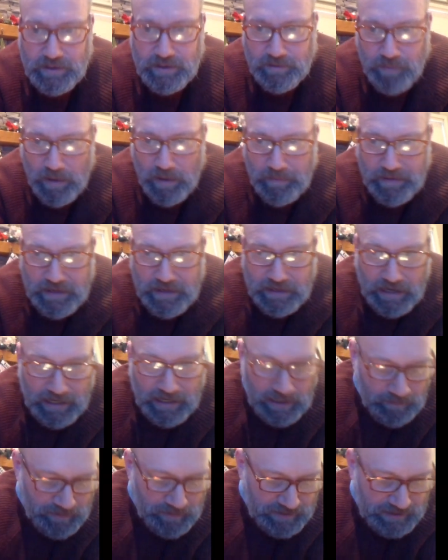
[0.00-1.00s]
probably a
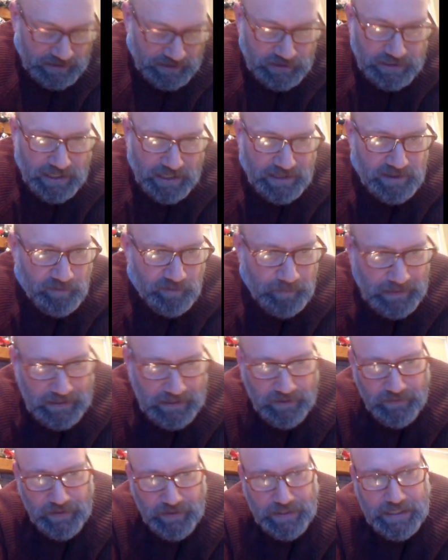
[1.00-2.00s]
90% chance of being
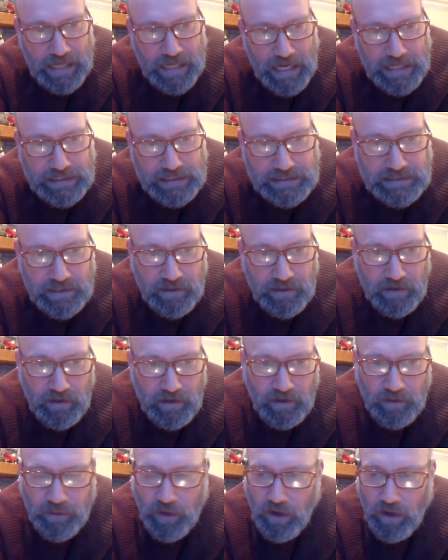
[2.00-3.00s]
on the test.
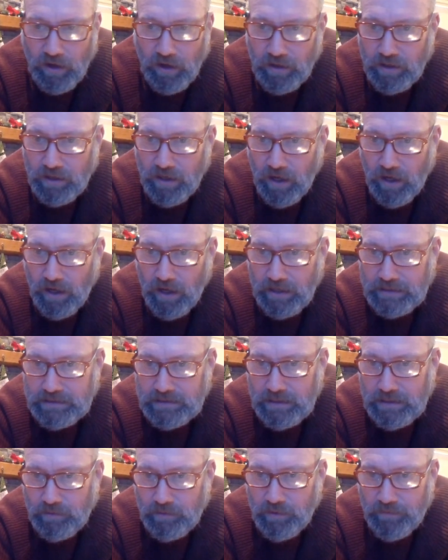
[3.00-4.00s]
The
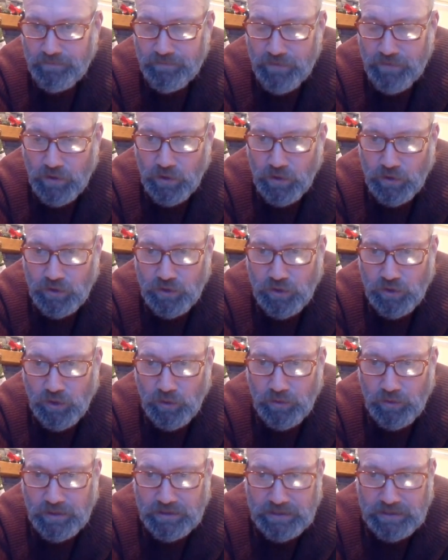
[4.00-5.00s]
Holocaust refers
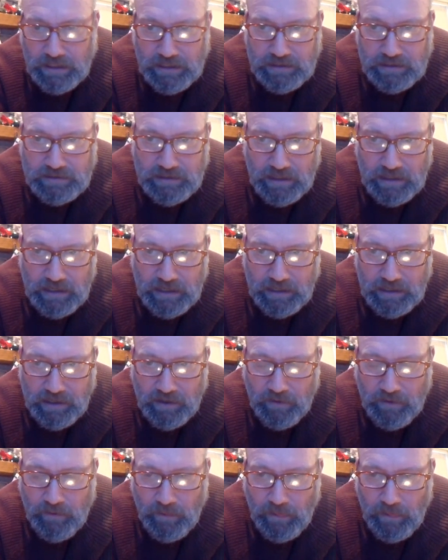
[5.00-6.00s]
to the genocide
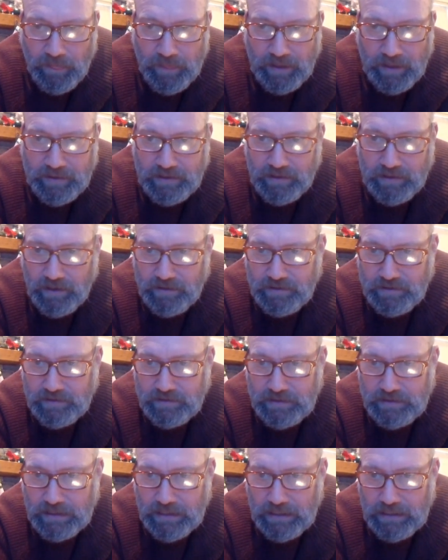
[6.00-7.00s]
that the Nazis
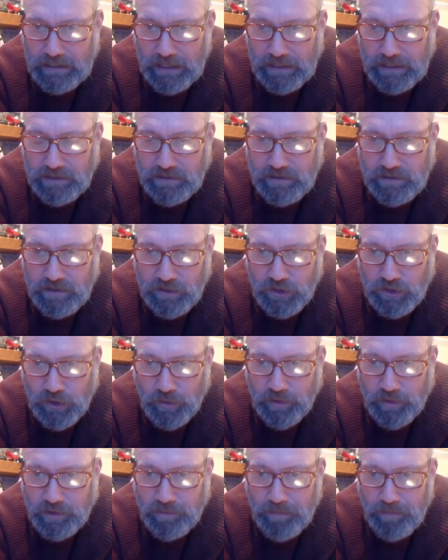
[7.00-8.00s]
did against the
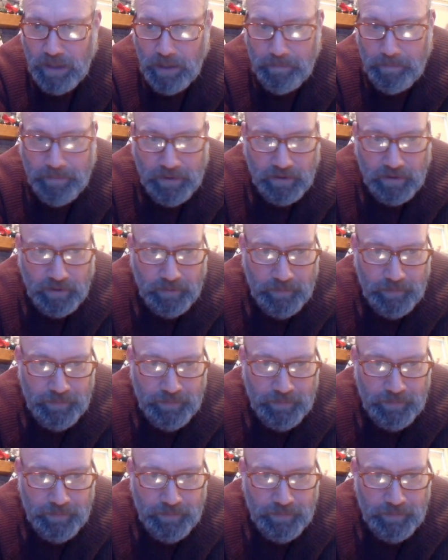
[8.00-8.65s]
Jewish people.